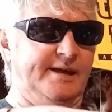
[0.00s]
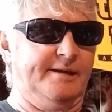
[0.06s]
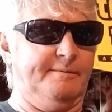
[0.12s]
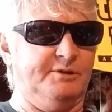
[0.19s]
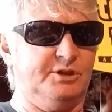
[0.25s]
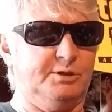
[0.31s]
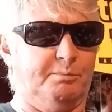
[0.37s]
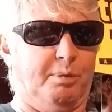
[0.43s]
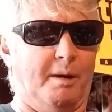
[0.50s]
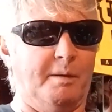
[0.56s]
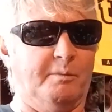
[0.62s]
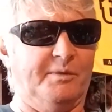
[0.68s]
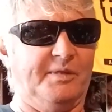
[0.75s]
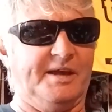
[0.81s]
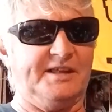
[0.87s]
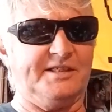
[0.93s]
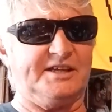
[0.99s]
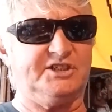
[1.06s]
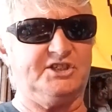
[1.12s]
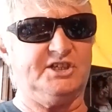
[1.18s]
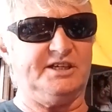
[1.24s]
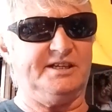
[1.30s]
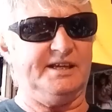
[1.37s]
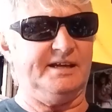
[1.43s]
What's the problem when they're
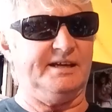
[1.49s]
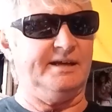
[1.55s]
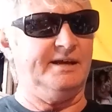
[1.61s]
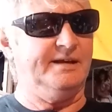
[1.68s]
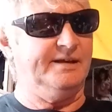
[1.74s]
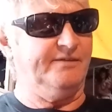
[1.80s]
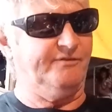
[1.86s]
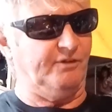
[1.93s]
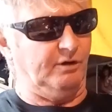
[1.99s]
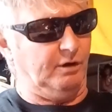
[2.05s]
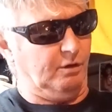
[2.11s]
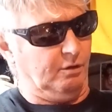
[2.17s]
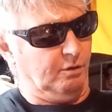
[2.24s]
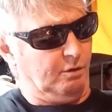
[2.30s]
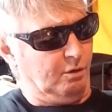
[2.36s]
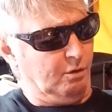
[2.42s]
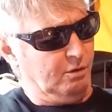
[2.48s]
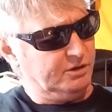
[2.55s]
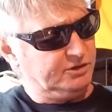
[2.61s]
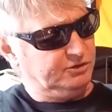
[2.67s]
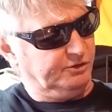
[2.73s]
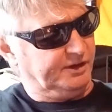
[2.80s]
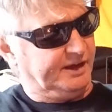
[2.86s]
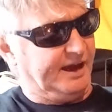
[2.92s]
sitting for a long... Oh,
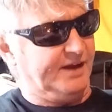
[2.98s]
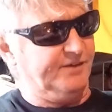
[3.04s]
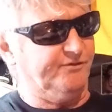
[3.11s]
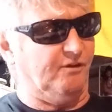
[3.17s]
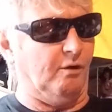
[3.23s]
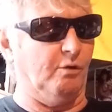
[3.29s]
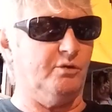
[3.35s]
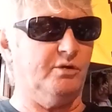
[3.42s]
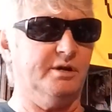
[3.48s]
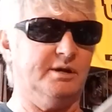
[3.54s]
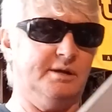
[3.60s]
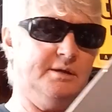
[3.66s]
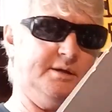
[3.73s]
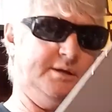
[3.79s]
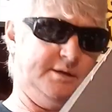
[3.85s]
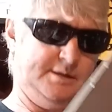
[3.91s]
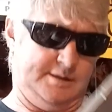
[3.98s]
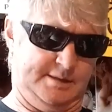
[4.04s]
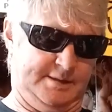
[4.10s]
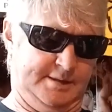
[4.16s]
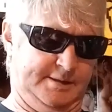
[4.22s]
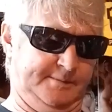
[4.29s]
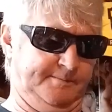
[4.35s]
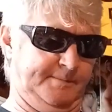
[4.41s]
it's not a gatefold.
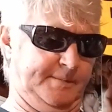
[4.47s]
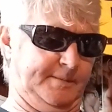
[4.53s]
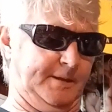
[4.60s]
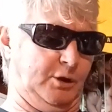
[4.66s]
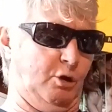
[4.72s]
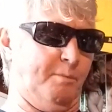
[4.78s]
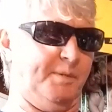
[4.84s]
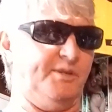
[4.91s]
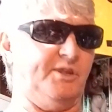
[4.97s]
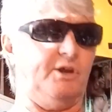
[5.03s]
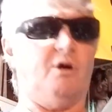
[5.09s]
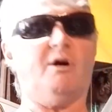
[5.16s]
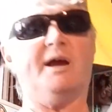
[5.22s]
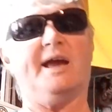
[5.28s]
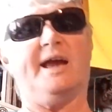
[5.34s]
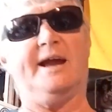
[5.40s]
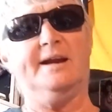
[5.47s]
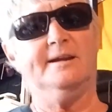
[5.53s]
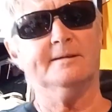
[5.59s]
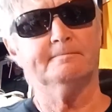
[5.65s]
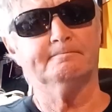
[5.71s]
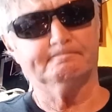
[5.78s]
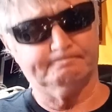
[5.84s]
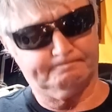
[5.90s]
The copy that I had
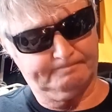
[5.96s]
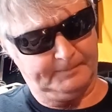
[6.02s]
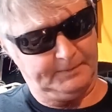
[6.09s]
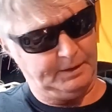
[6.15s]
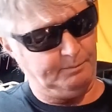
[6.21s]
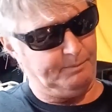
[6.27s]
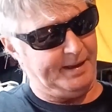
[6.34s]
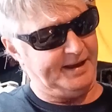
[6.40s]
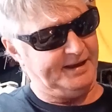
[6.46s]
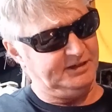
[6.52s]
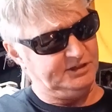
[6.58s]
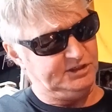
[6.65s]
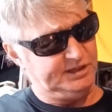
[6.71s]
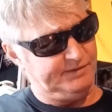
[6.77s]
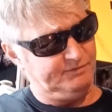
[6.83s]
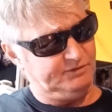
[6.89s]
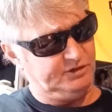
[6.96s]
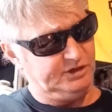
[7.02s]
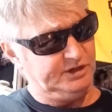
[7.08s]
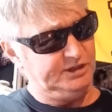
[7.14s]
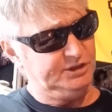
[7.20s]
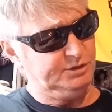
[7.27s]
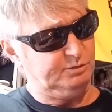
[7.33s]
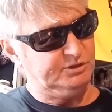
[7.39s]
back in the
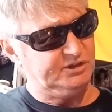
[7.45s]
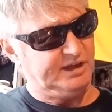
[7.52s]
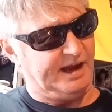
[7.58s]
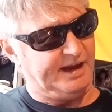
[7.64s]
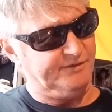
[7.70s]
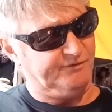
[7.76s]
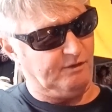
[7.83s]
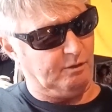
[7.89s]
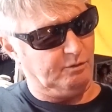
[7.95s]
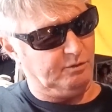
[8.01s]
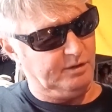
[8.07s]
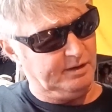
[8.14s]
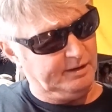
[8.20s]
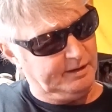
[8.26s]
70s was gatefold.